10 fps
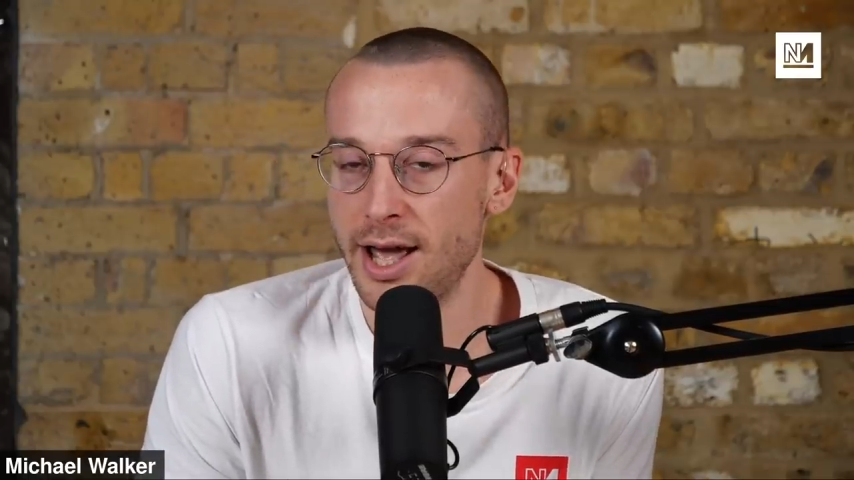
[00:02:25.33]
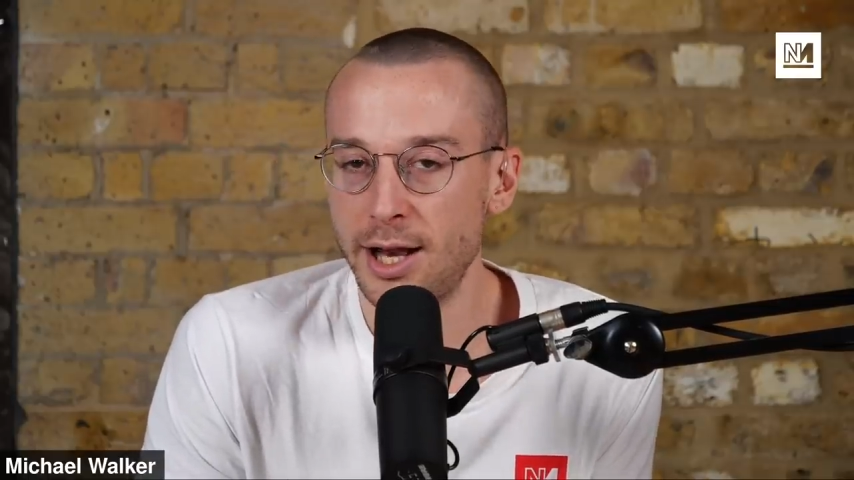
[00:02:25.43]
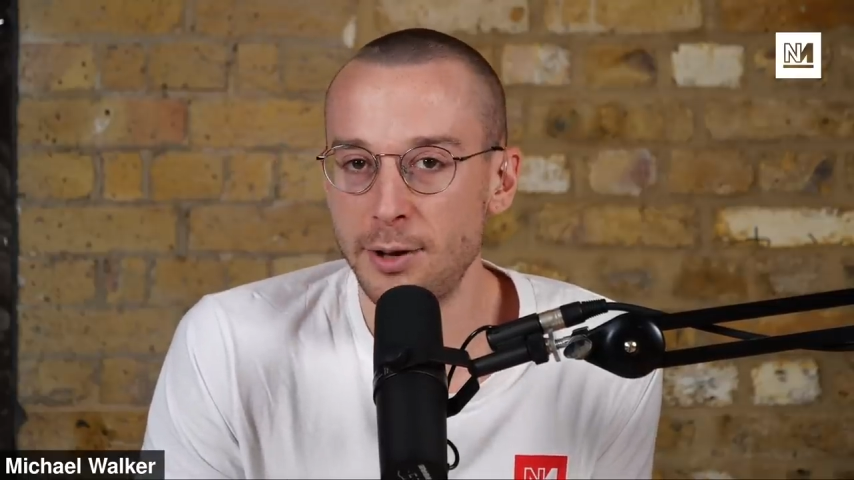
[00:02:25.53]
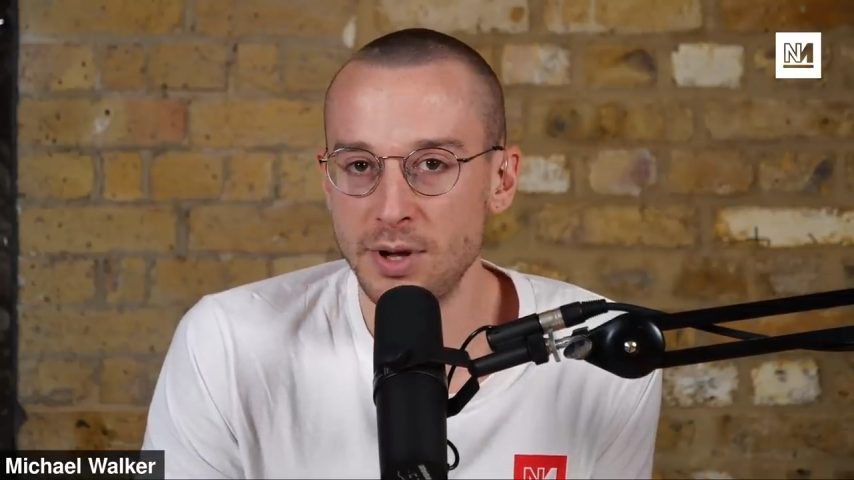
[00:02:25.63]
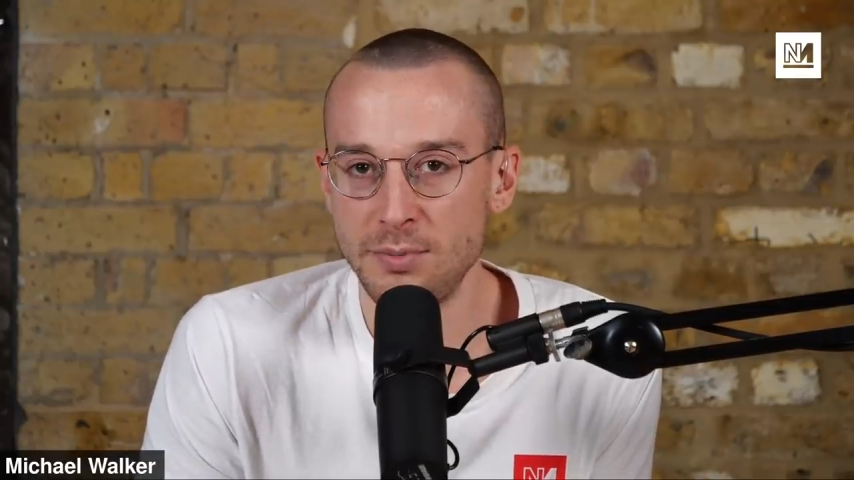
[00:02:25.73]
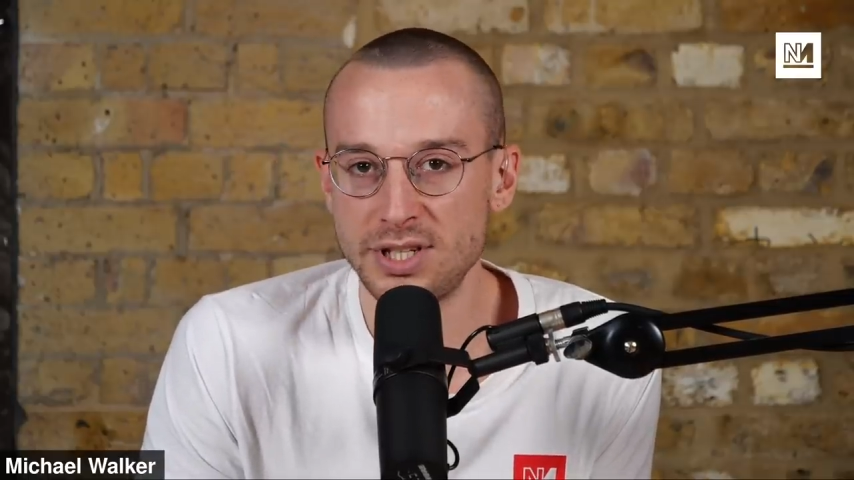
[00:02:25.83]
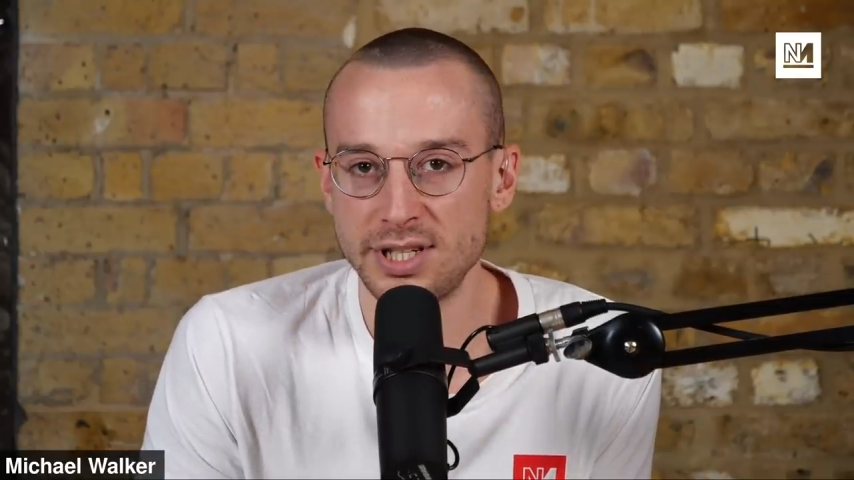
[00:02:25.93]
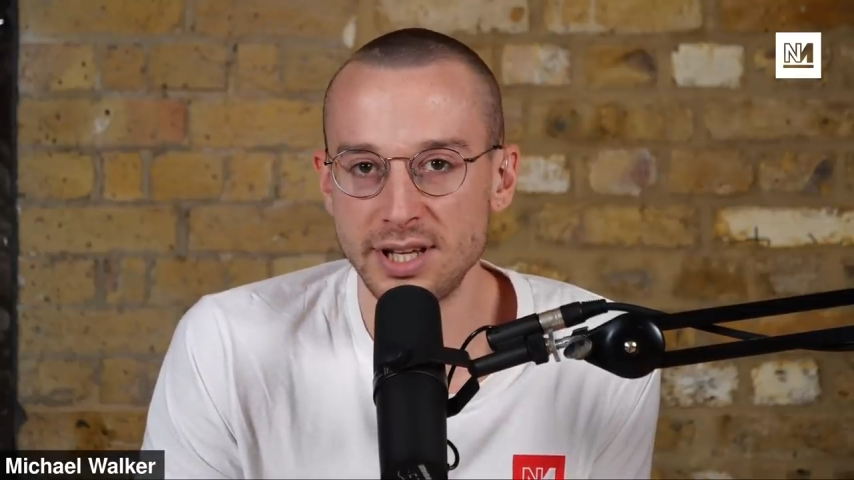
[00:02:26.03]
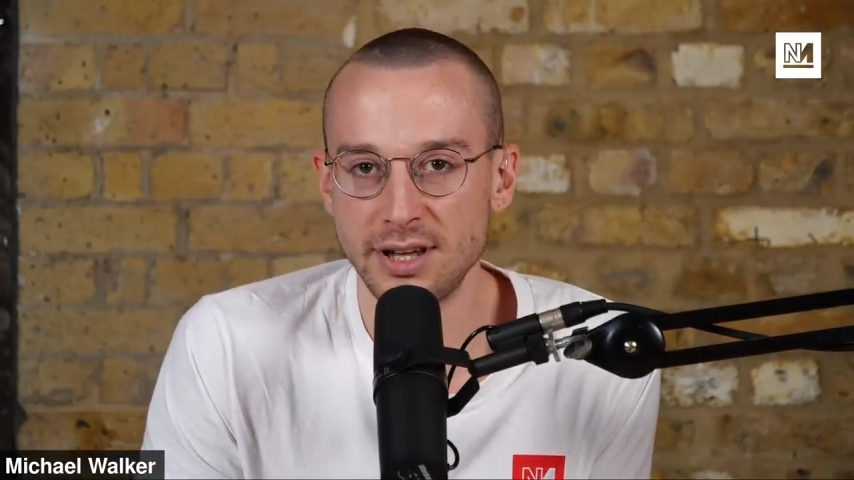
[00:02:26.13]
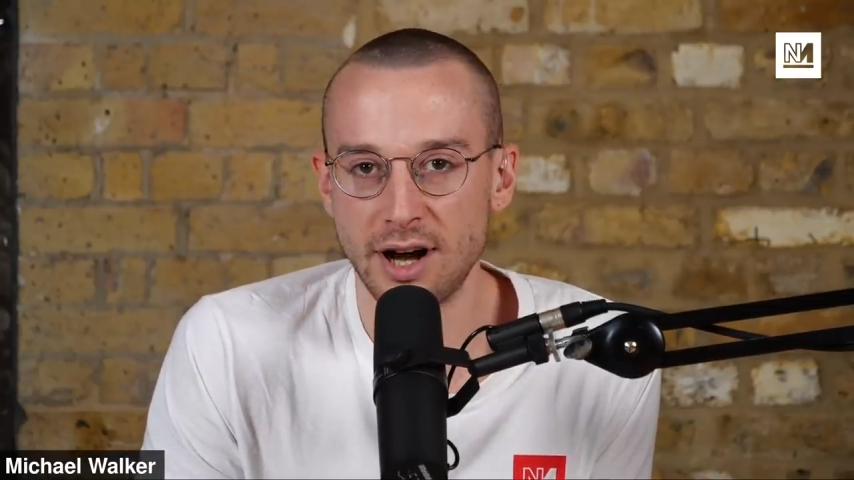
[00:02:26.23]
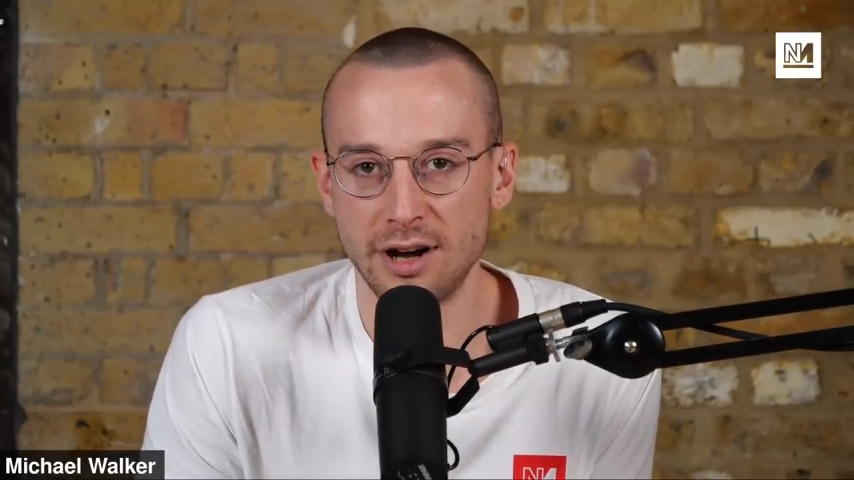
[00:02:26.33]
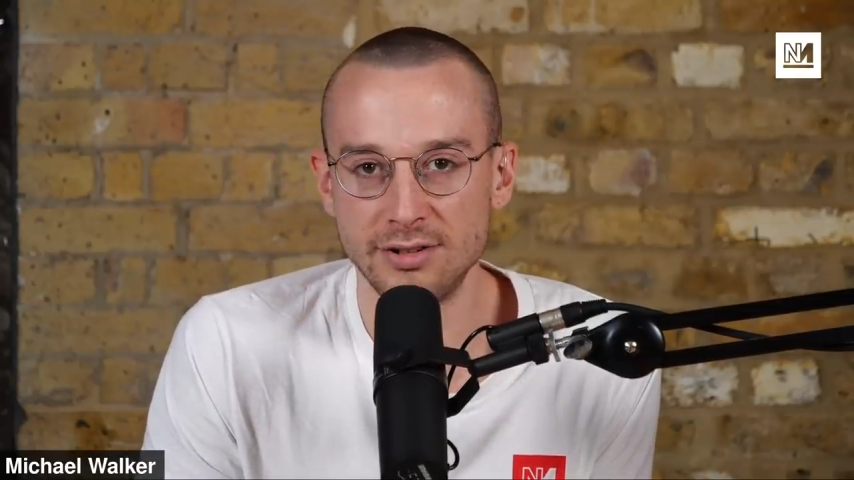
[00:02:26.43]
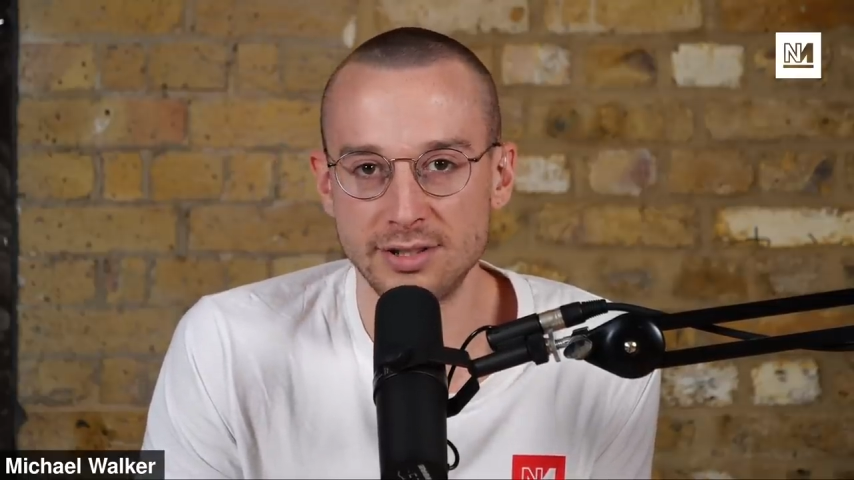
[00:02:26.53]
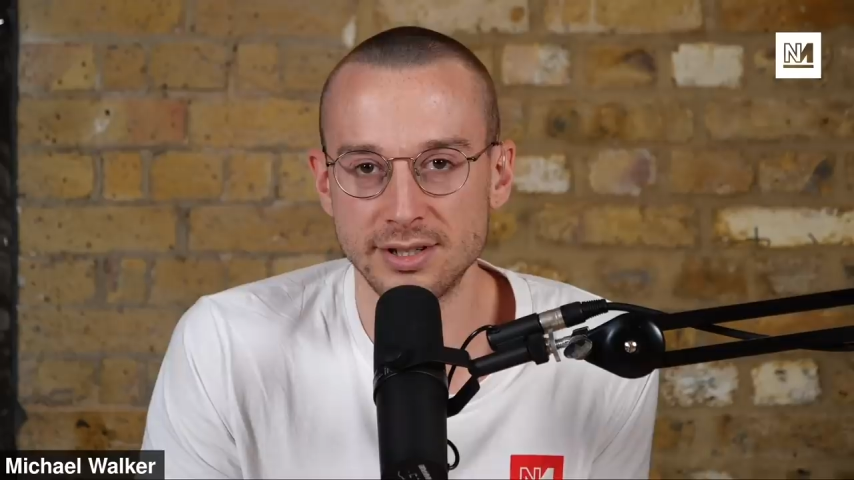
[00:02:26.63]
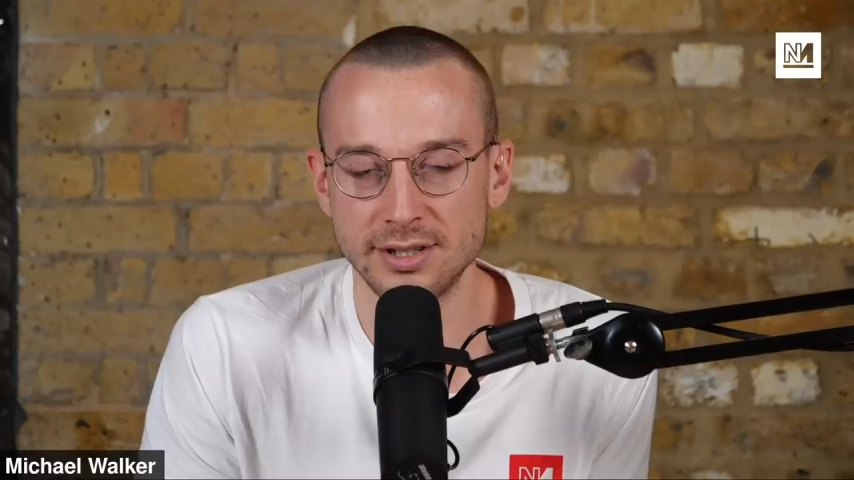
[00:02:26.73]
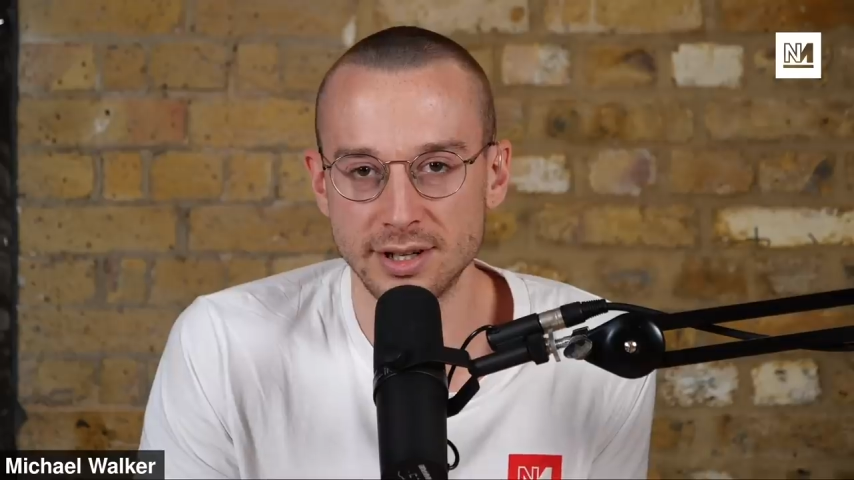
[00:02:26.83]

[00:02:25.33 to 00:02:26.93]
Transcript: And B B C hosts